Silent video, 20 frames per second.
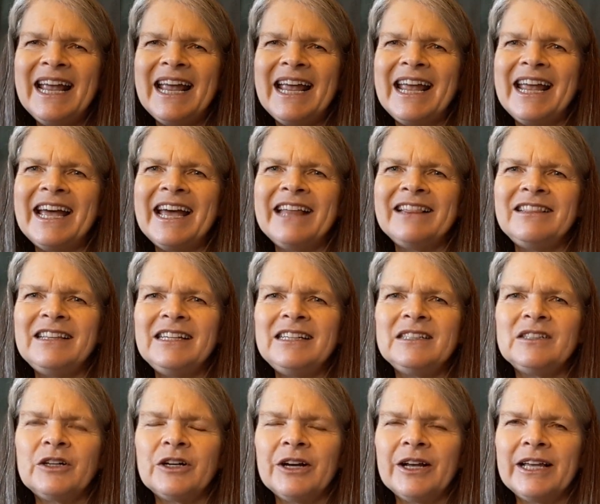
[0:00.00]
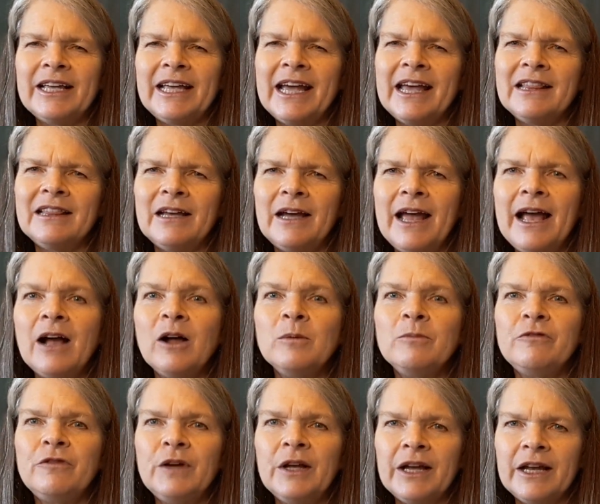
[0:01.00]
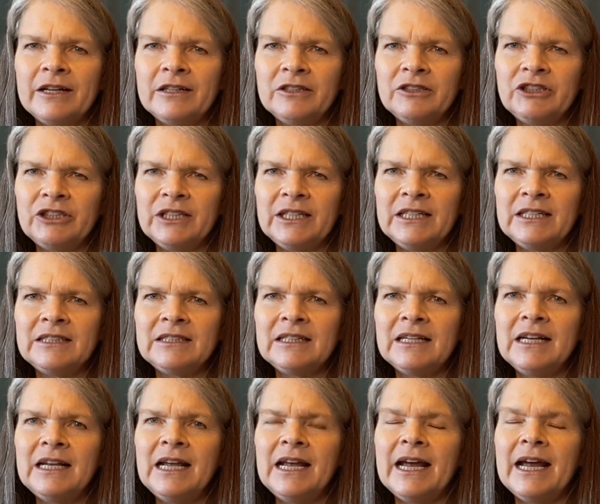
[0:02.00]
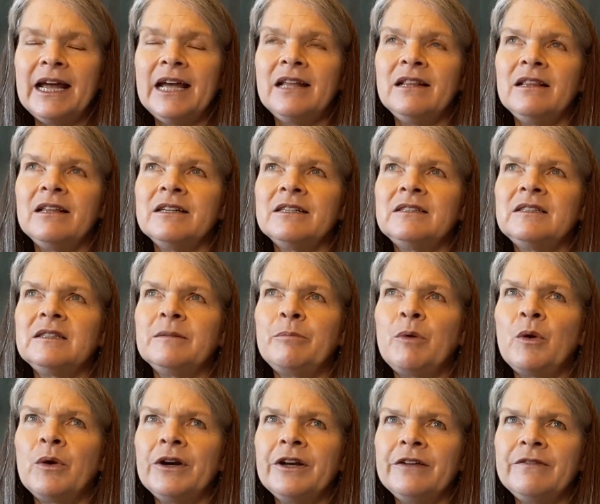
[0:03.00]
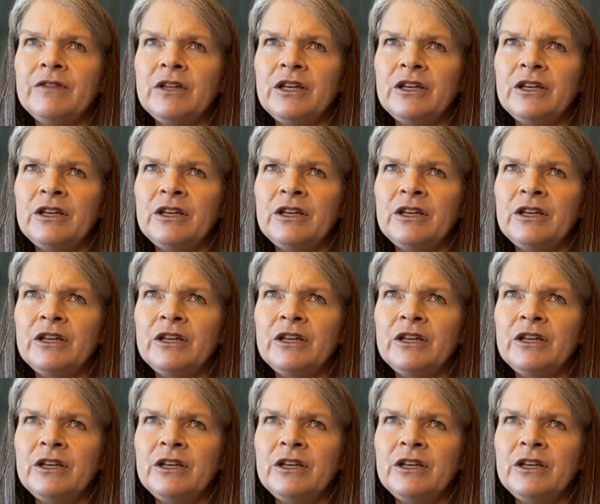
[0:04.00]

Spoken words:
And these are, again, the helpful energies and the support of the